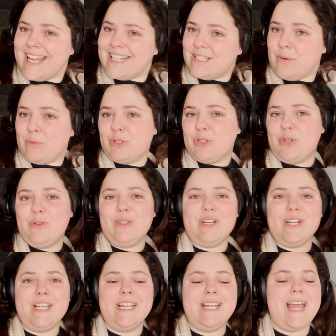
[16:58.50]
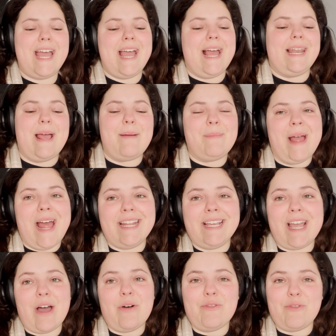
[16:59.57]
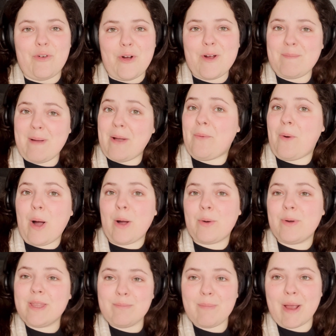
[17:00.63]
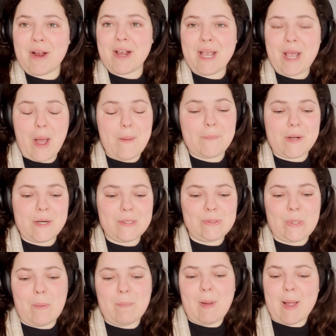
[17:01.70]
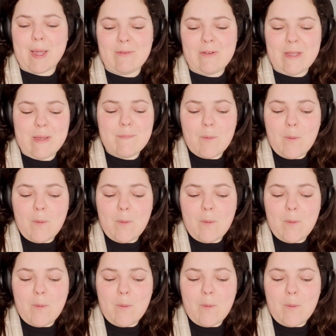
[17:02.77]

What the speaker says: It's almost 2:30 and I'm heading out for my walk with Mary. I'm gonna start by giving him a